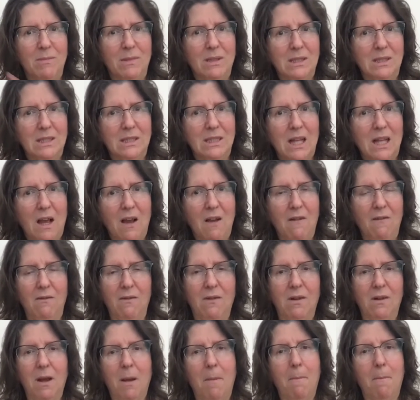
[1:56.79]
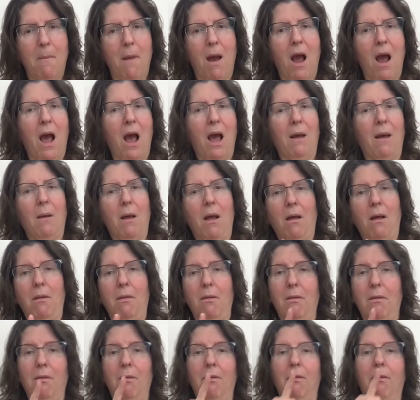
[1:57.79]
I perceived the students as
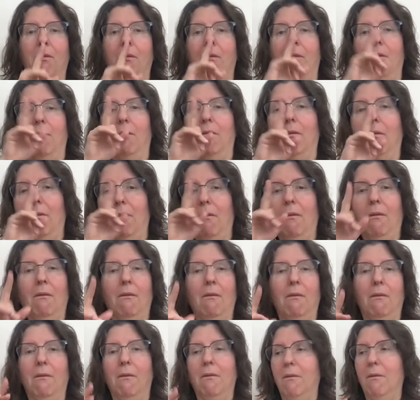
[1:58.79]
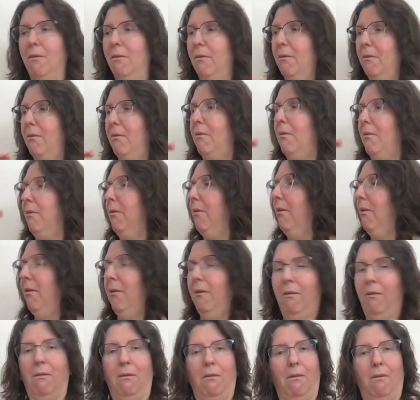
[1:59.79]
inferior, even
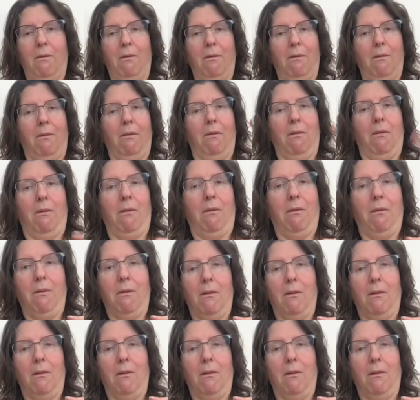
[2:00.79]
though I am deaf